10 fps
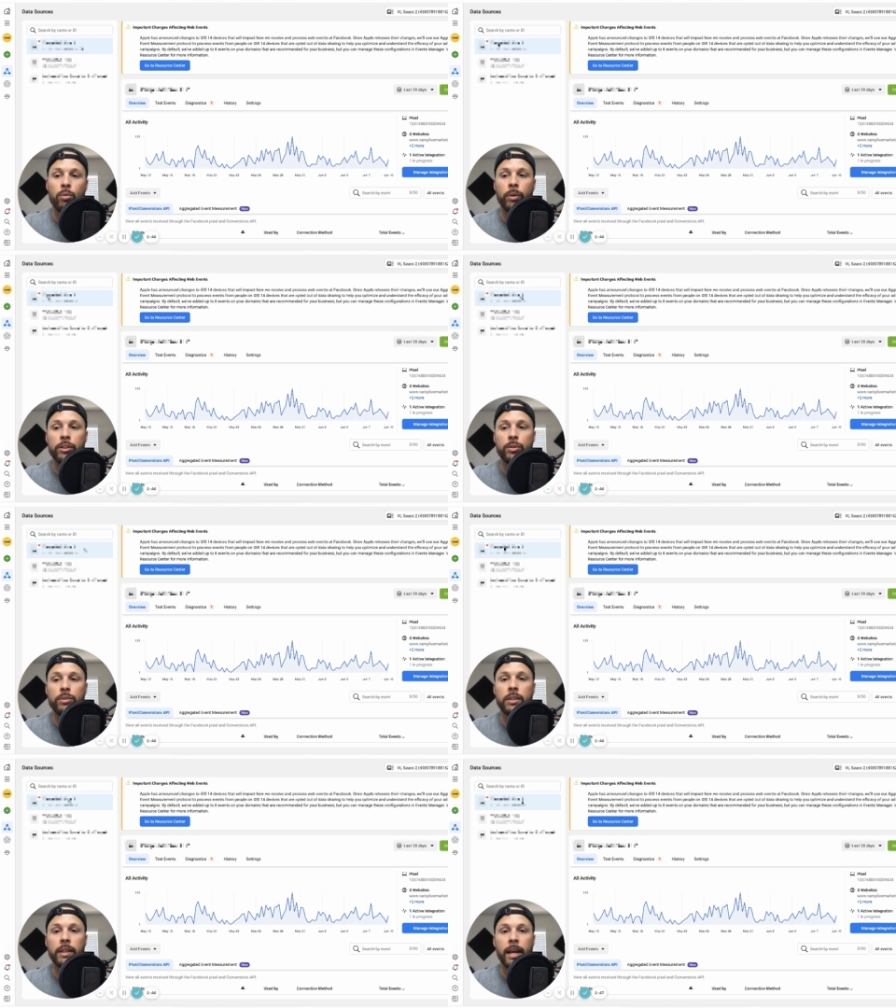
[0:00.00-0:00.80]
Once you
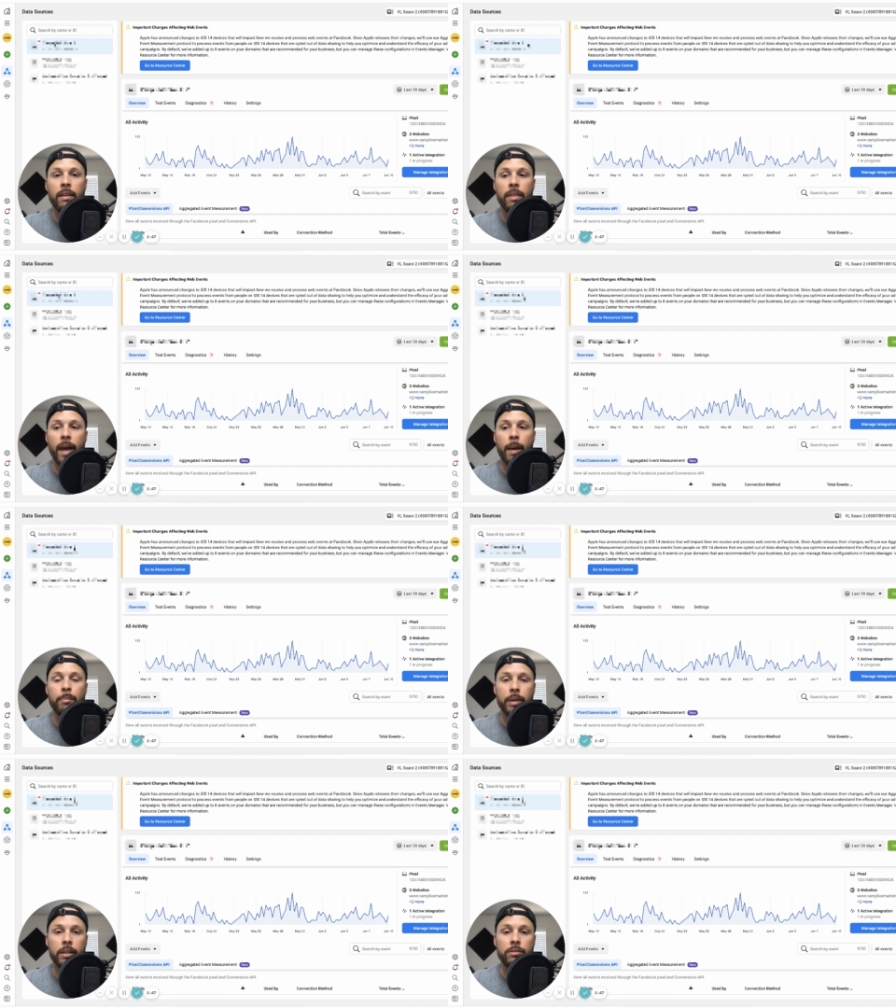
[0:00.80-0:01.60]
select
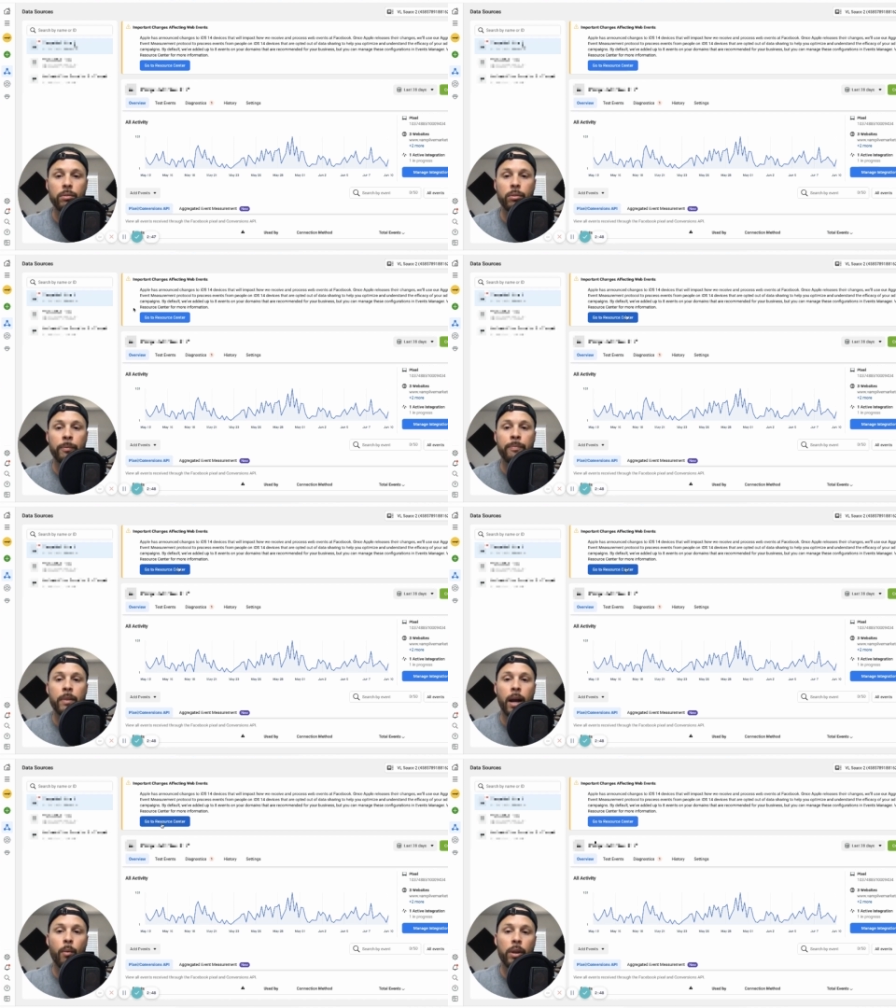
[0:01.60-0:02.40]
that pixel,
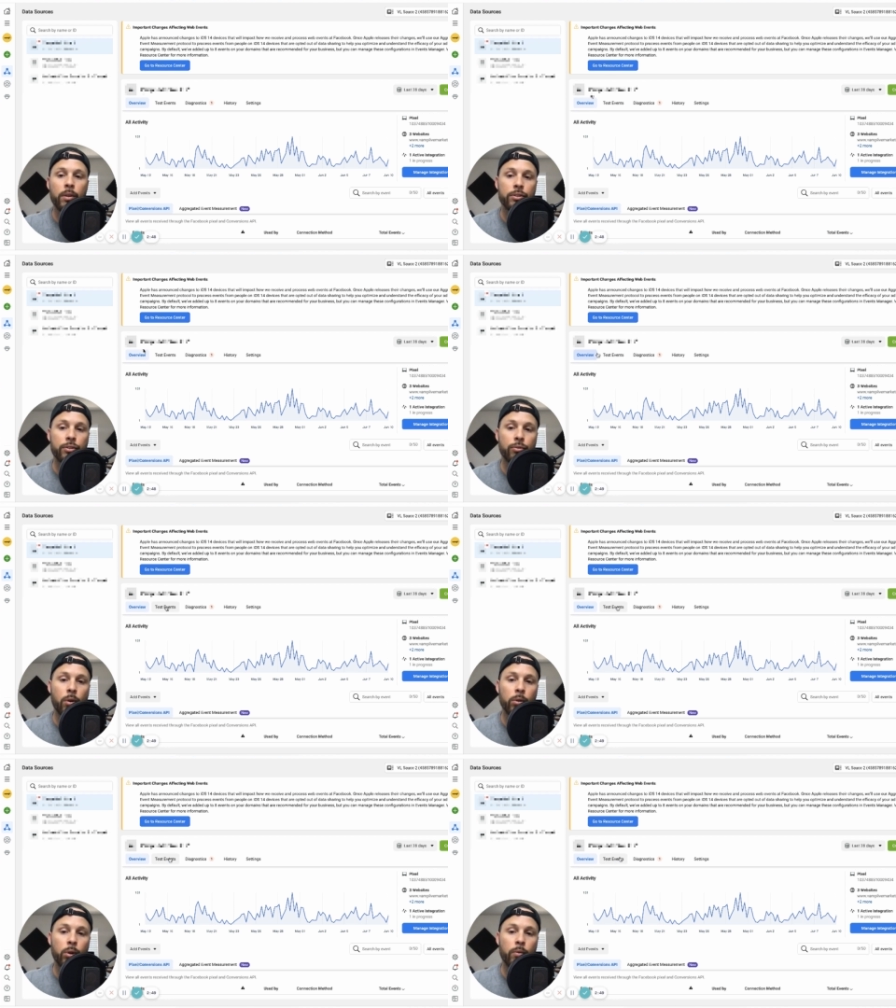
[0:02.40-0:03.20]
I want you to
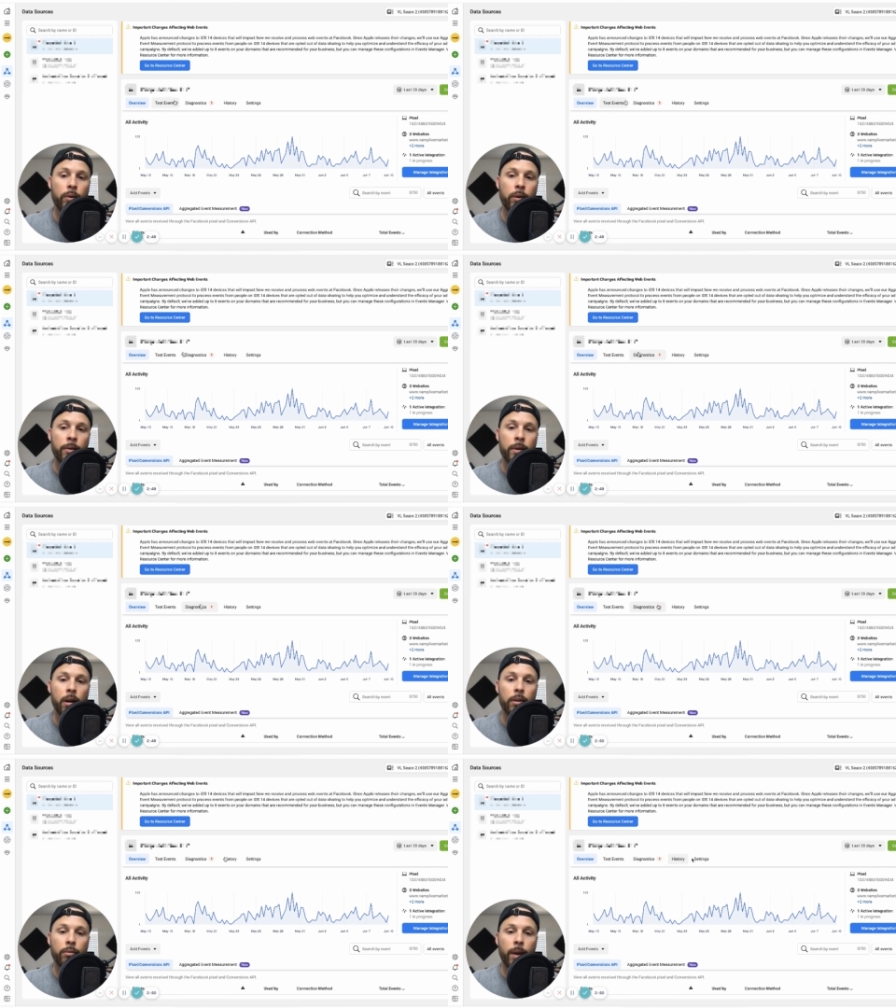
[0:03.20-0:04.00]
scroll over
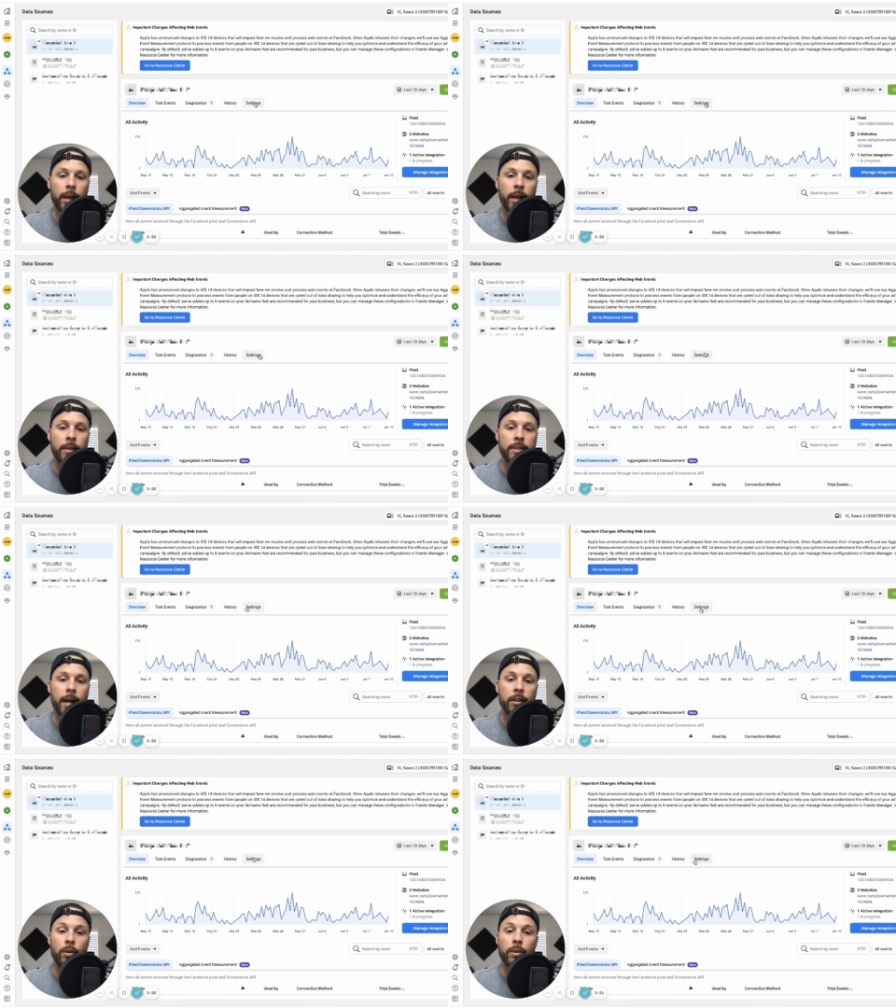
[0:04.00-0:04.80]
on the right hand
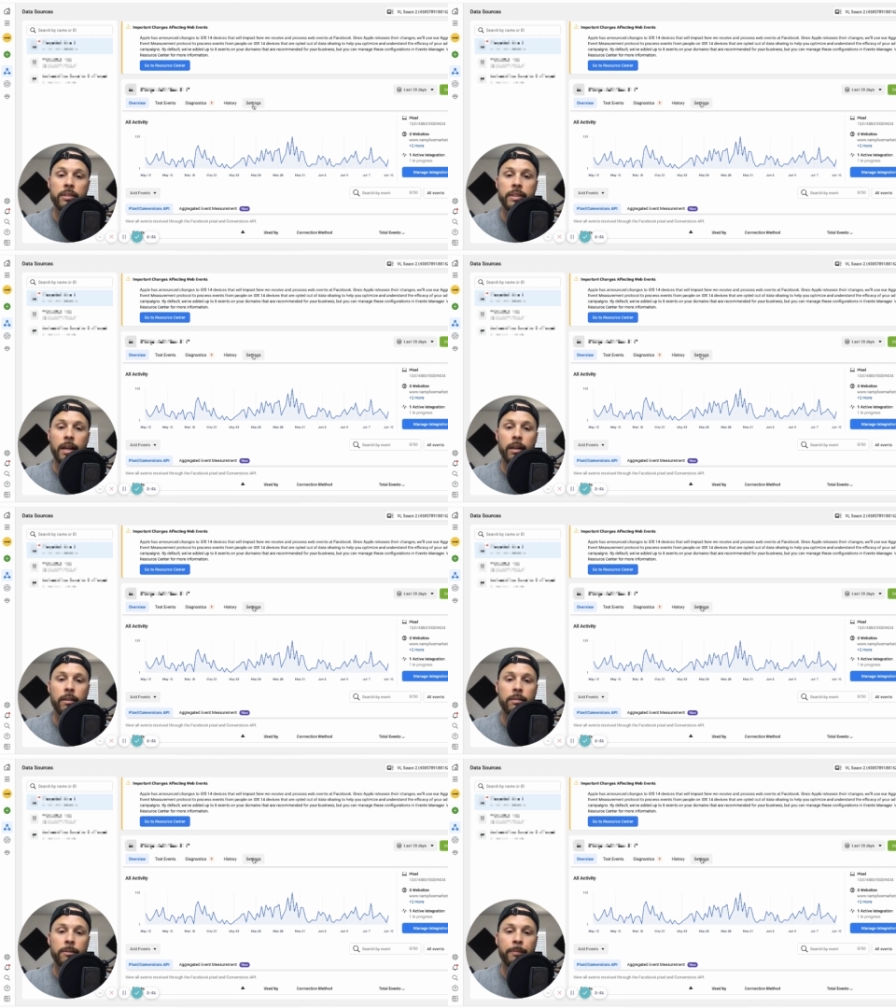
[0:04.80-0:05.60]
side and go to
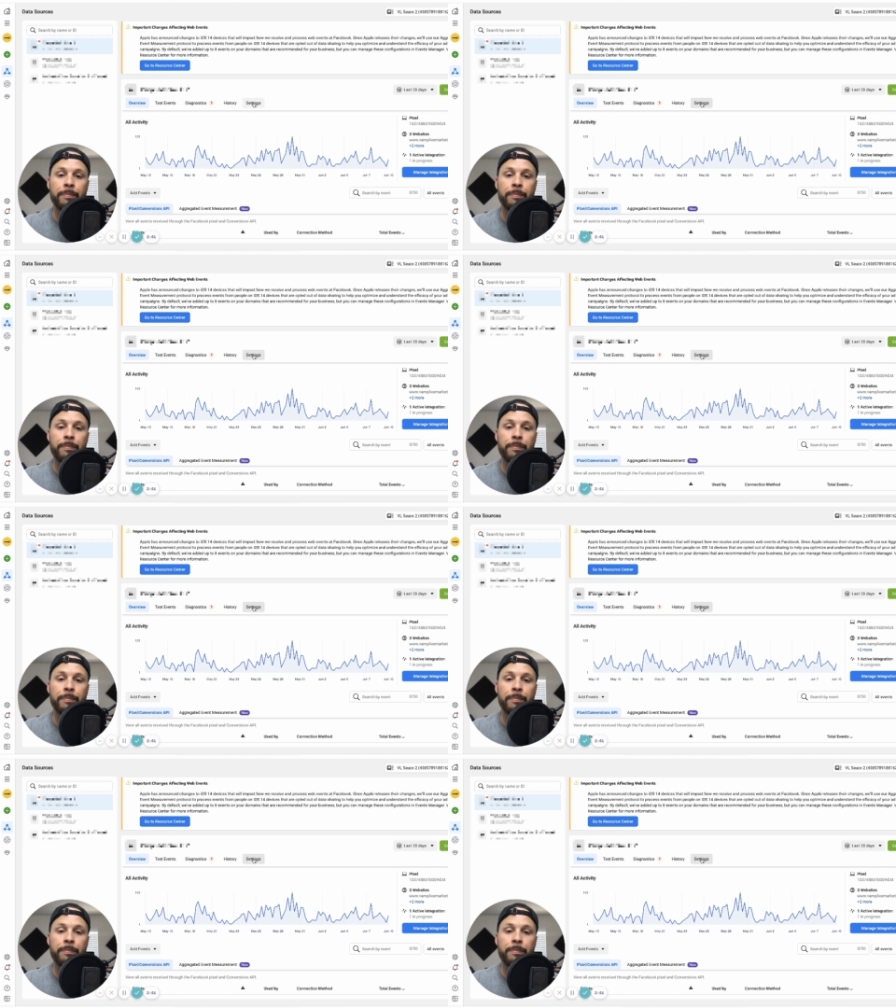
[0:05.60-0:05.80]
settings.